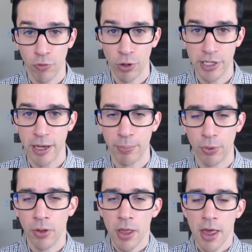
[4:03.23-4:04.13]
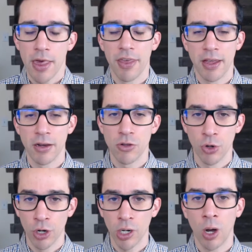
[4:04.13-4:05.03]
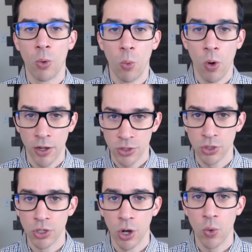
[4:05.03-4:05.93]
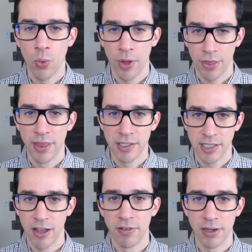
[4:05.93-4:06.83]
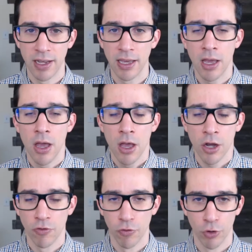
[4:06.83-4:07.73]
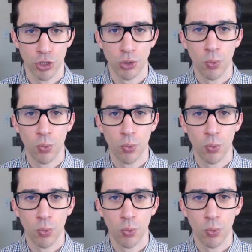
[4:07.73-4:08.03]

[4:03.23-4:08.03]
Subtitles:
example, then you're gonna want to go with the 7-day conversion